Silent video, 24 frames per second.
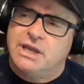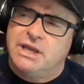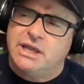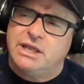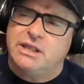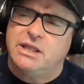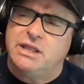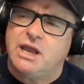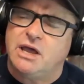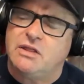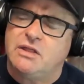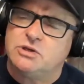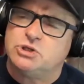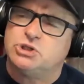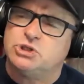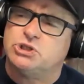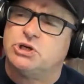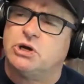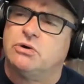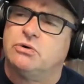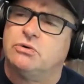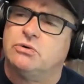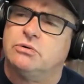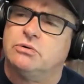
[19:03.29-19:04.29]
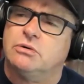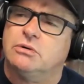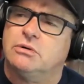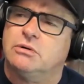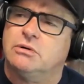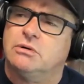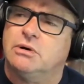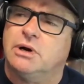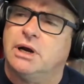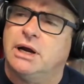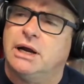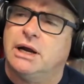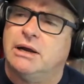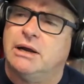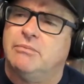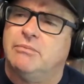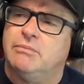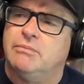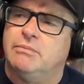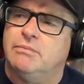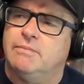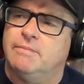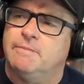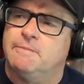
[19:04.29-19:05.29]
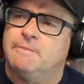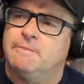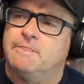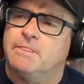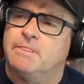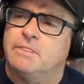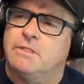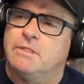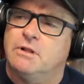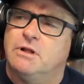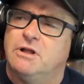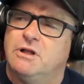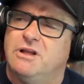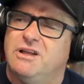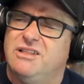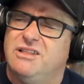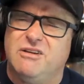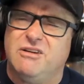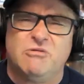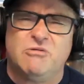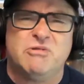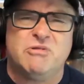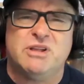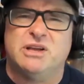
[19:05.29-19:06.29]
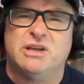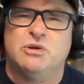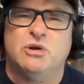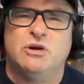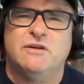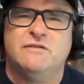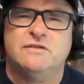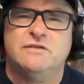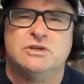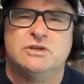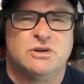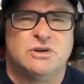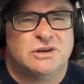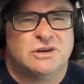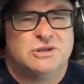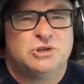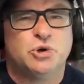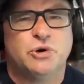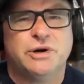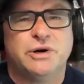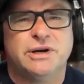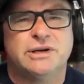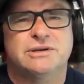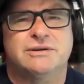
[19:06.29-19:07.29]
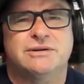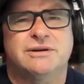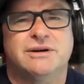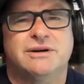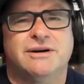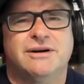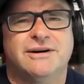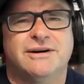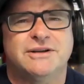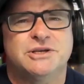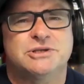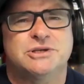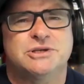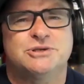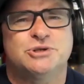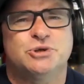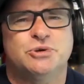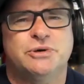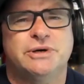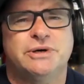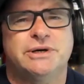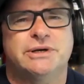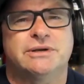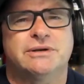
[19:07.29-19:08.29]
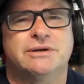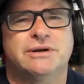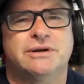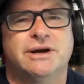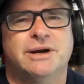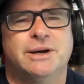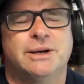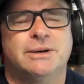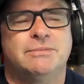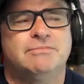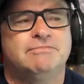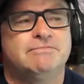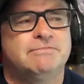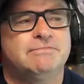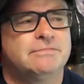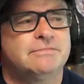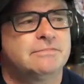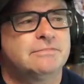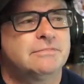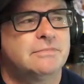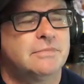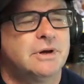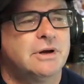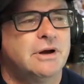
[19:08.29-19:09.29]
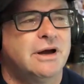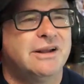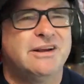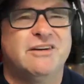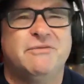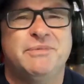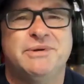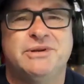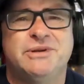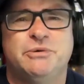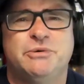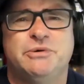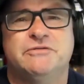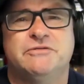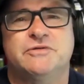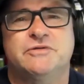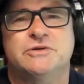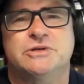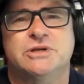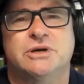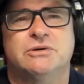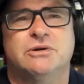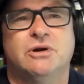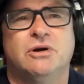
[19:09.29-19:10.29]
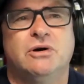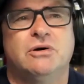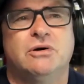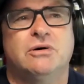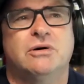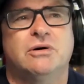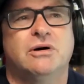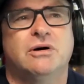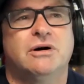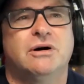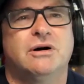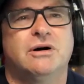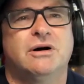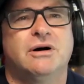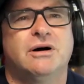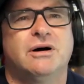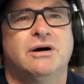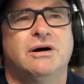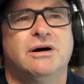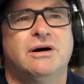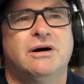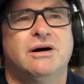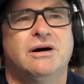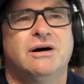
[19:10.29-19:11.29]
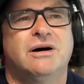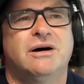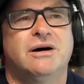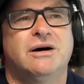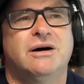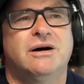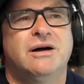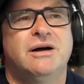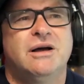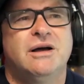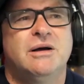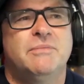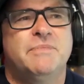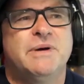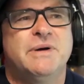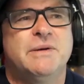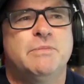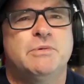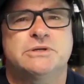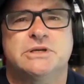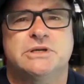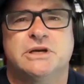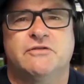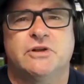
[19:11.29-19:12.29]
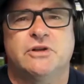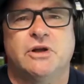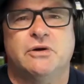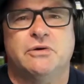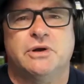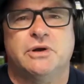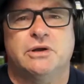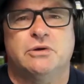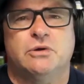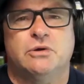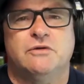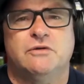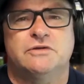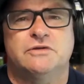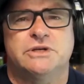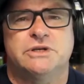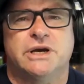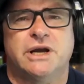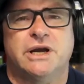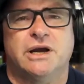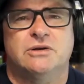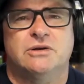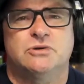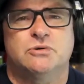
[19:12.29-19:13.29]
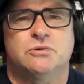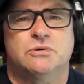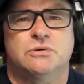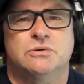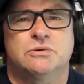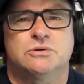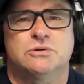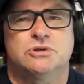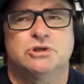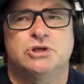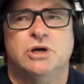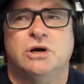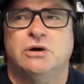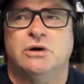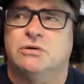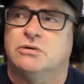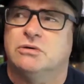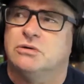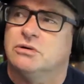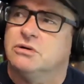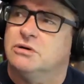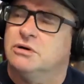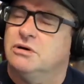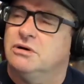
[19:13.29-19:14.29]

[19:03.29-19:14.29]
In the other show, not really nerves because I enjoy it. I just enjoy it. And I've been doing it for so long. People say, if you don't get nervous, you can't do a good show.